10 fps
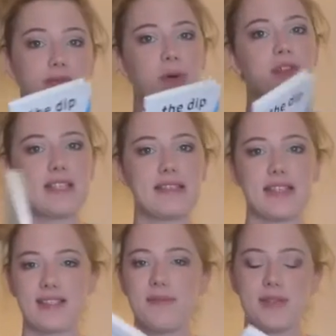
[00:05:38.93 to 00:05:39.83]
this is the
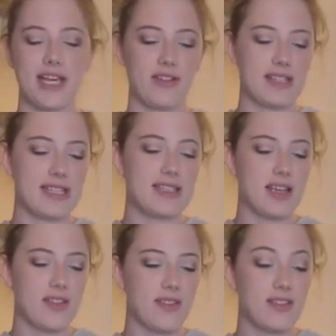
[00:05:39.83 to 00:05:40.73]
subtitle. It says,
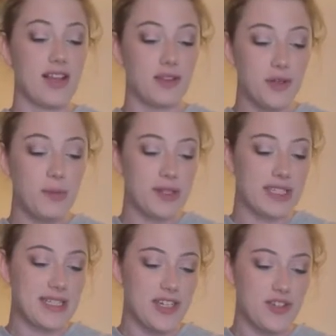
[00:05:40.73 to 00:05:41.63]
a little book
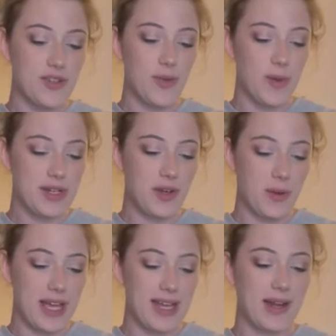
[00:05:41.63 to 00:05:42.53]
that teaches you when to
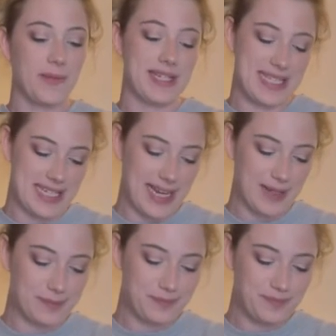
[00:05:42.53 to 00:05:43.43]
quit and when to
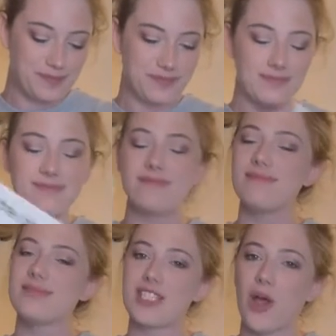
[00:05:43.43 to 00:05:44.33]
stick.
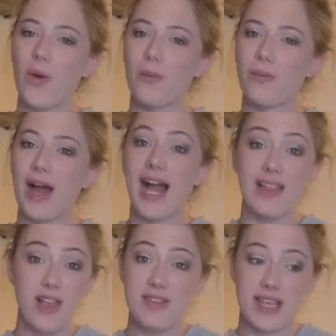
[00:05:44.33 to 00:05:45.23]
So I
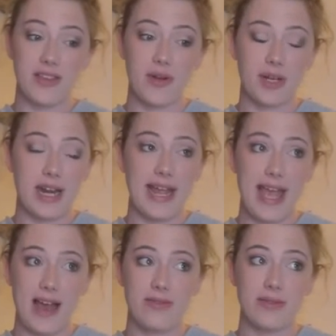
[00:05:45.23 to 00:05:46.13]
love Seth Godin. I
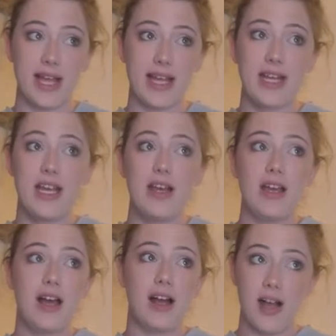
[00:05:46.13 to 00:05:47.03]
have read
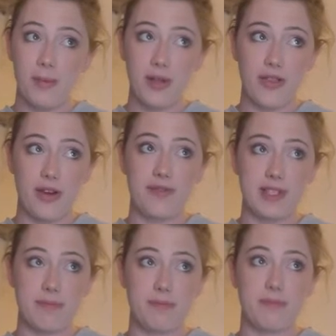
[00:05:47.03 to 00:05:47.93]
a couple other of
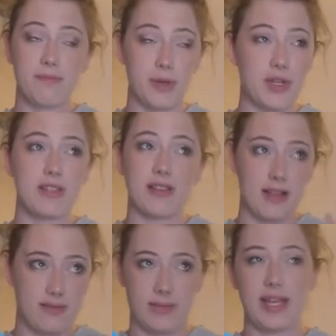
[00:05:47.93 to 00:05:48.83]
his books,
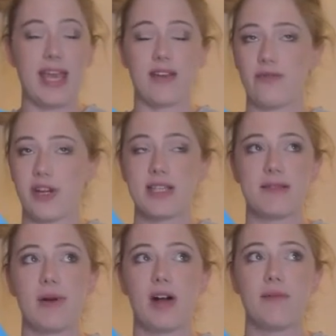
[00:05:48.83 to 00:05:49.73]
again, very
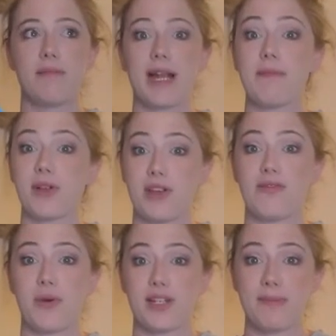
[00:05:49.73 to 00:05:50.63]
small, but I'm looking
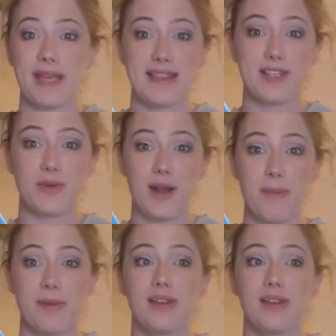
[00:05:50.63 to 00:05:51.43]
forward to picking this one up